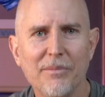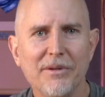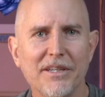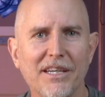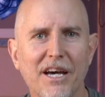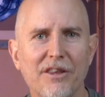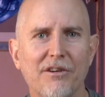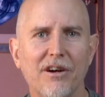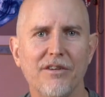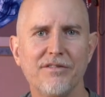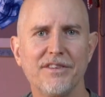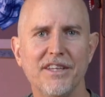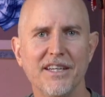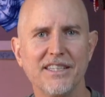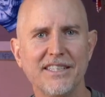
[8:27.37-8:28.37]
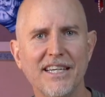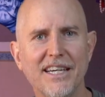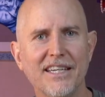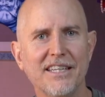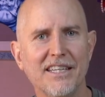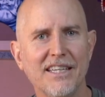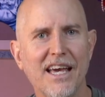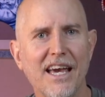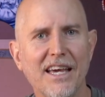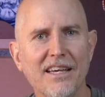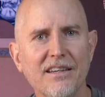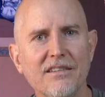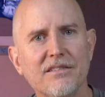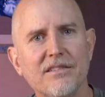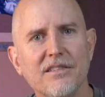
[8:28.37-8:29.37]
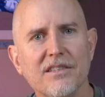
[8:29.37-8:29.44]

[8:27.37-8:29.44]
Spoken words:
coming together of the yin and the yang.